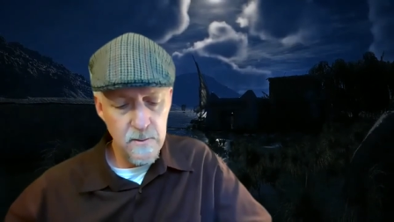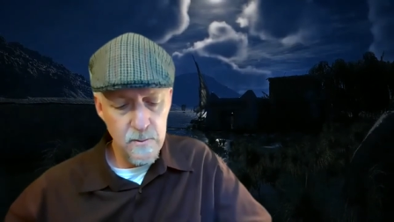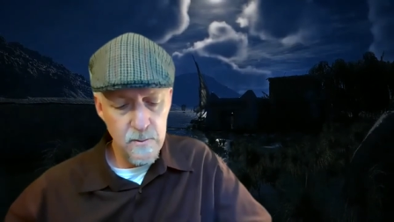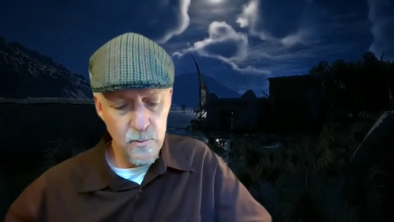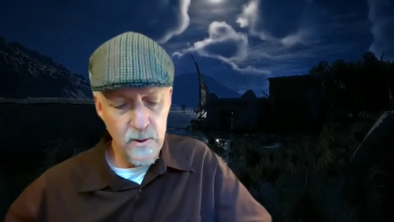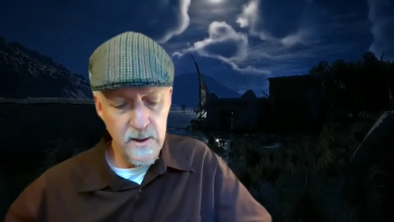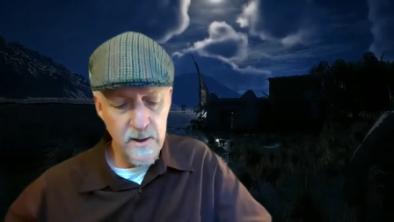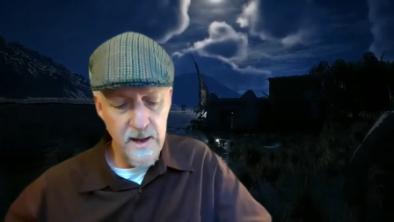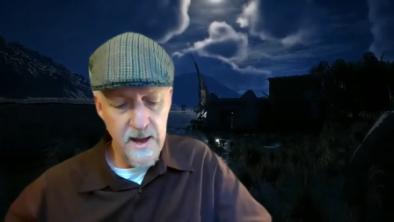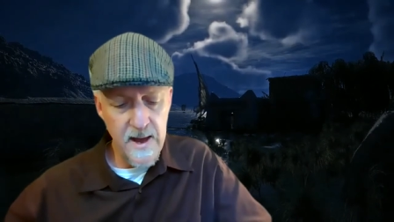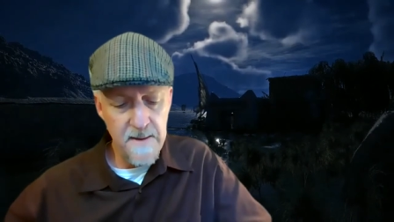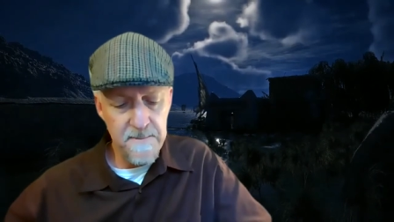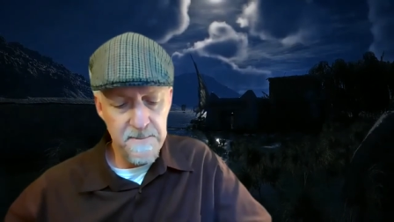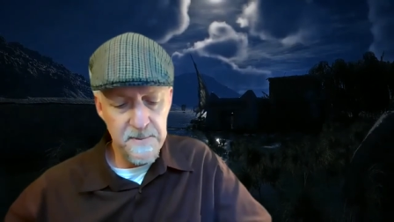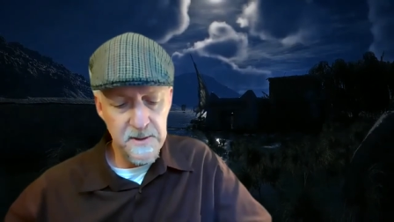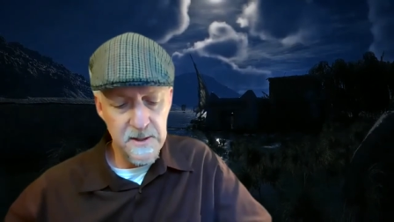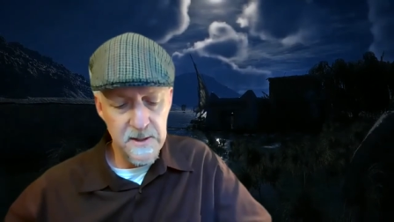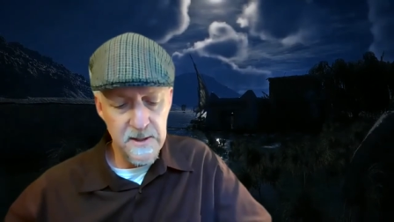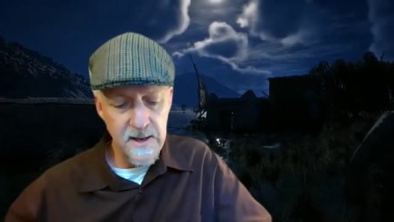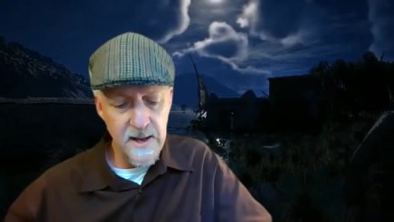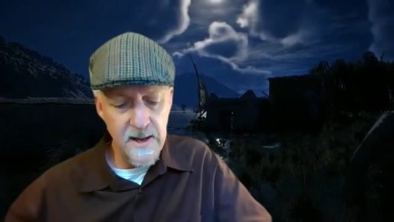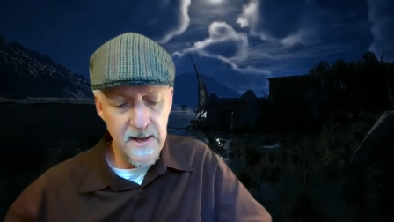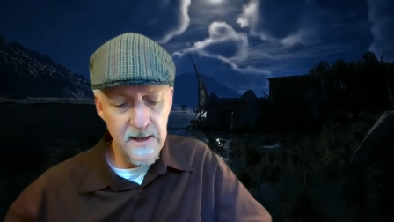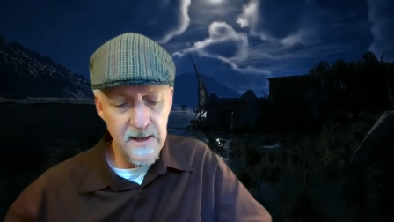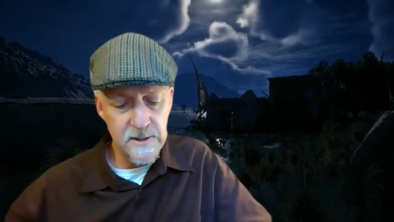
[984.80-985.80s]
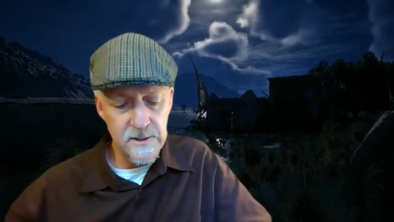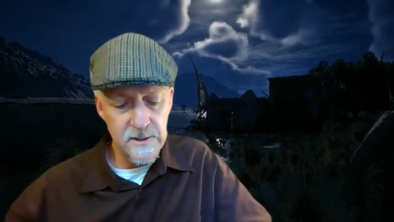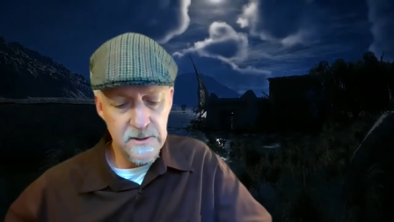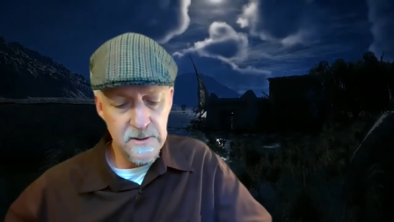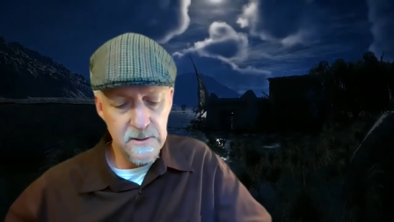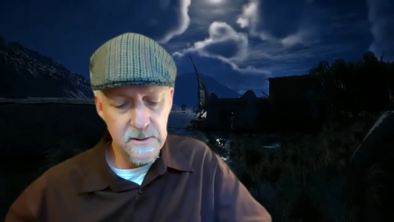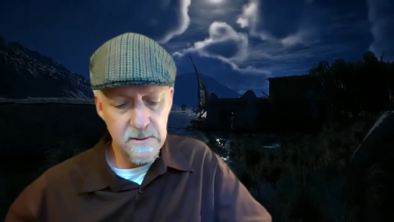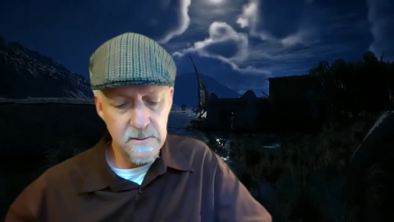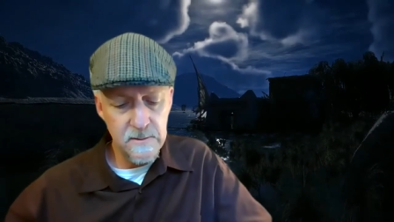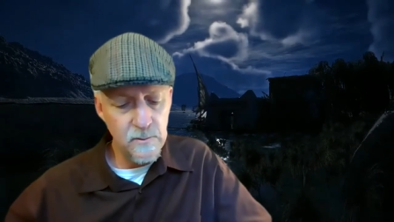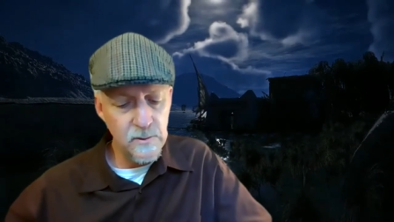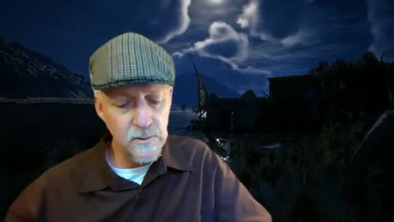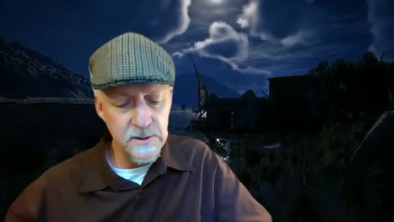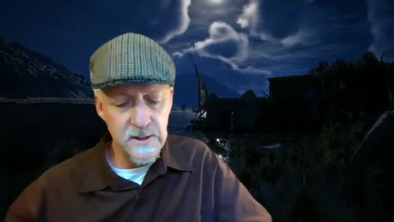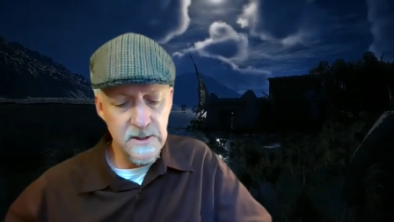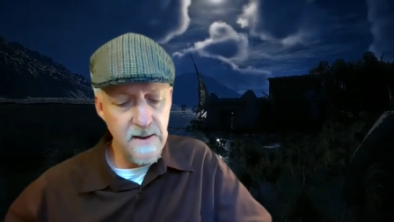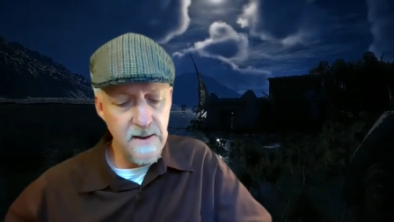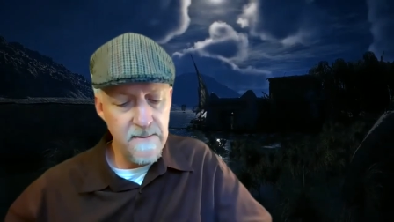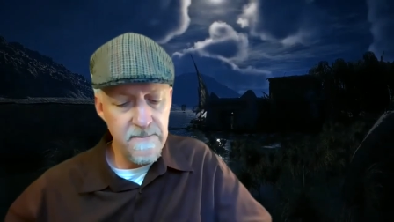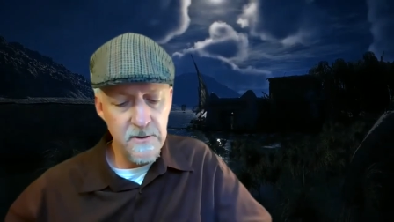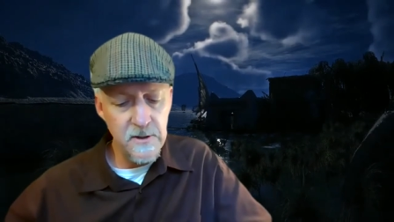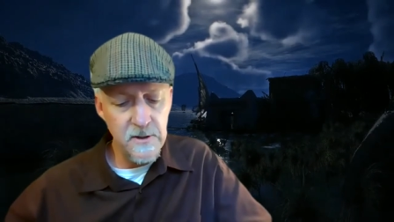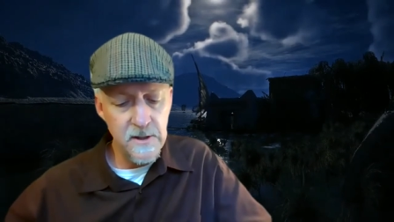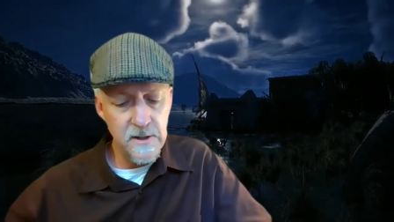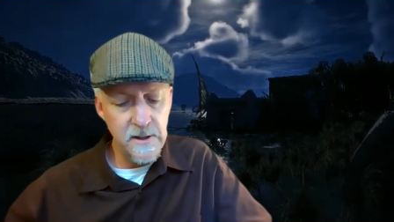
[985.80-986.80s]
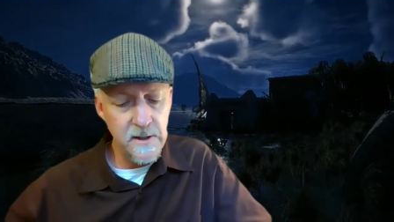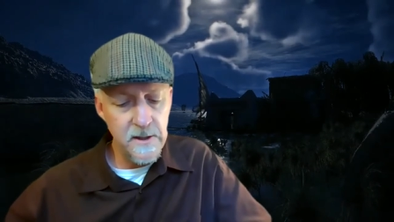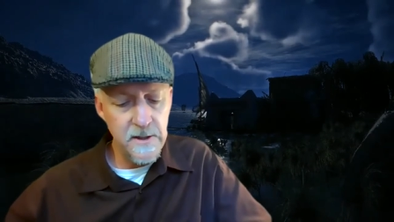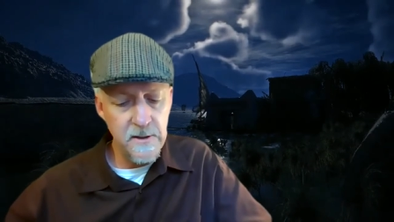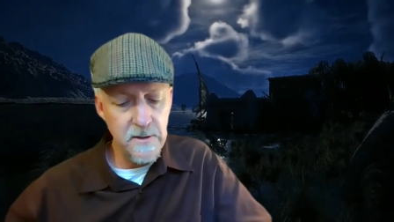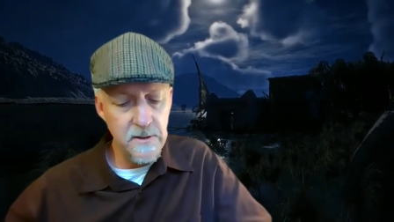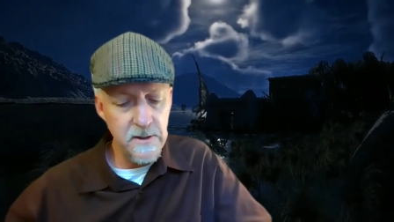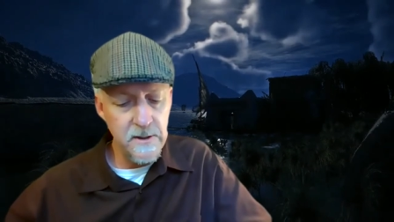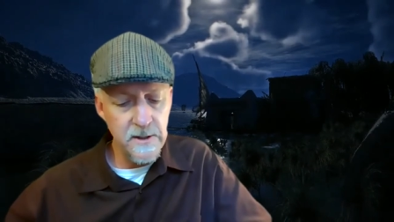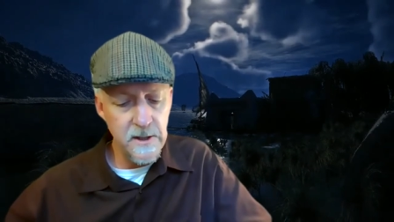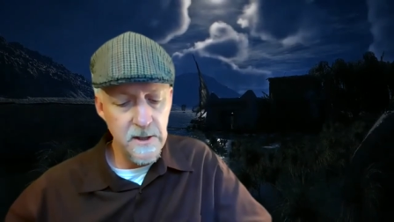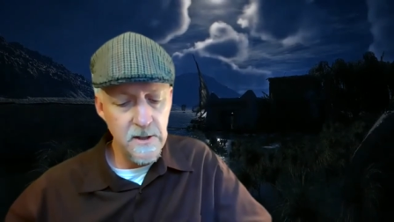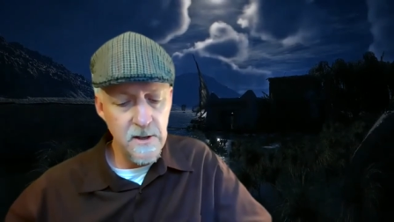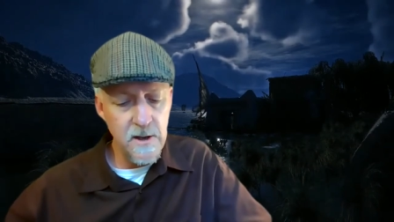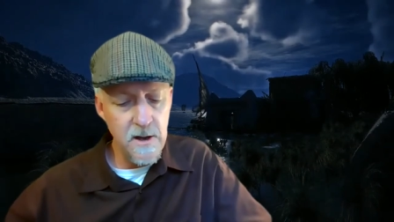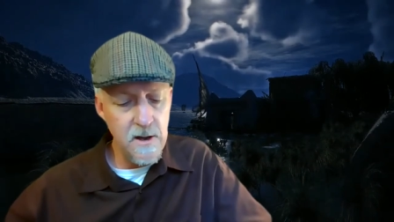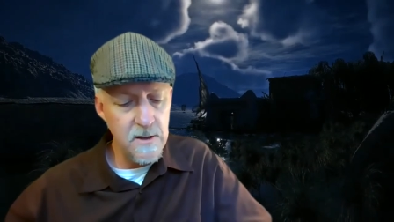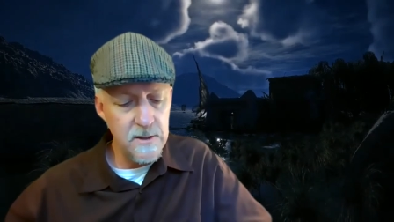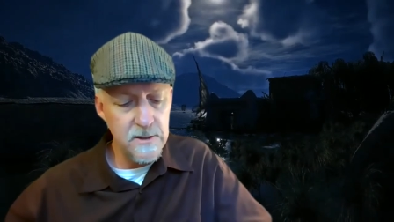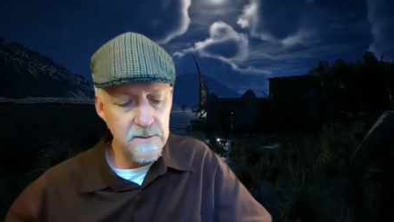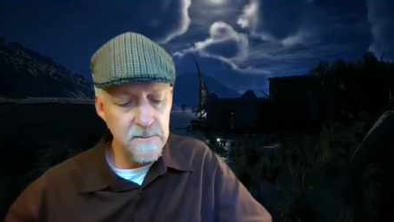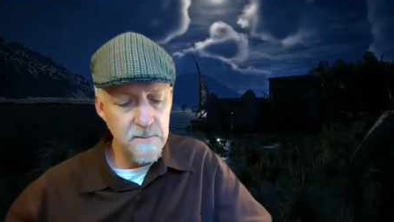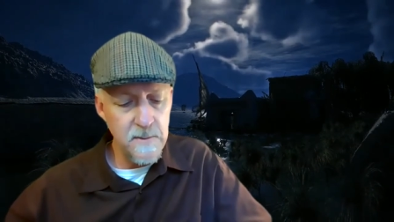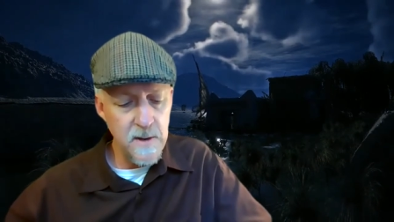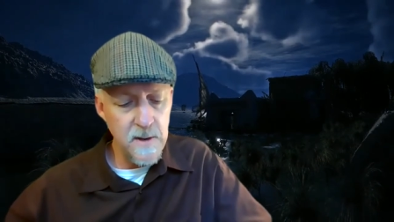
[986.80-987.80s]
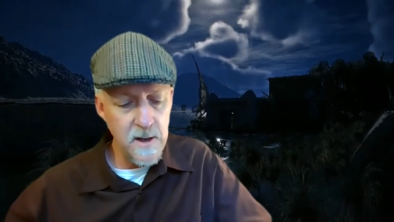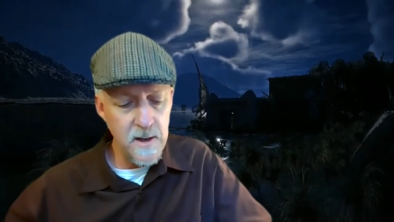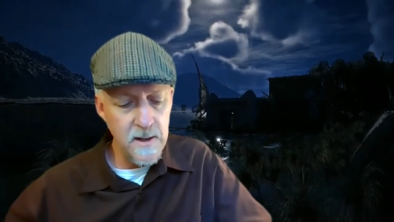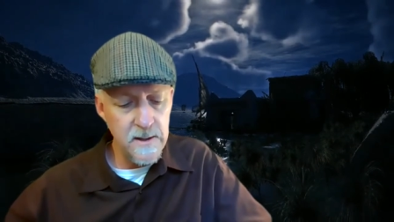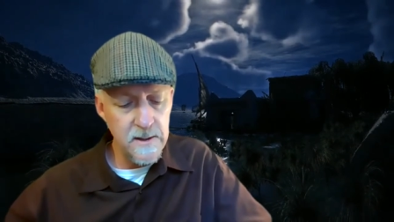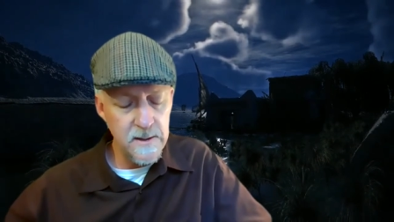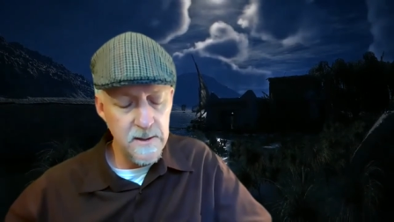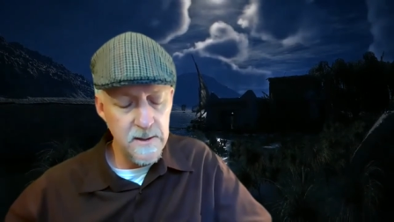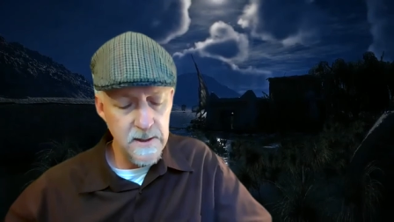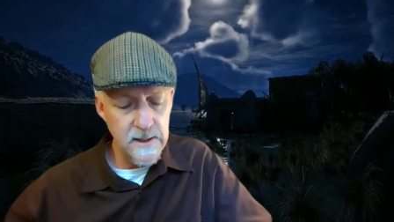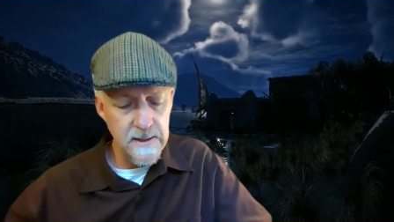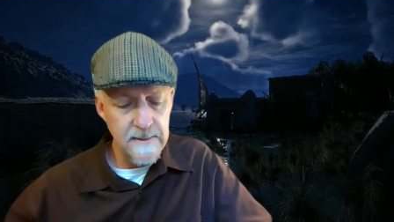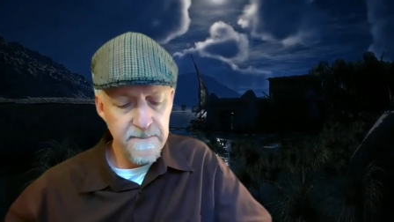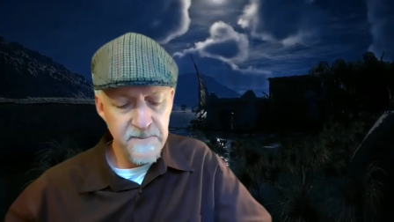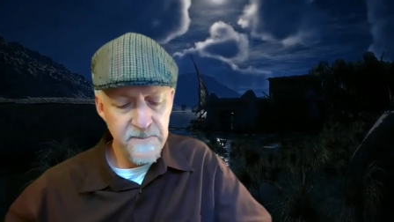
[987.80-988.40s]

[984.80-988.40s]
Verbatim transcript: What happened next was never clear in Nekonkh's mind.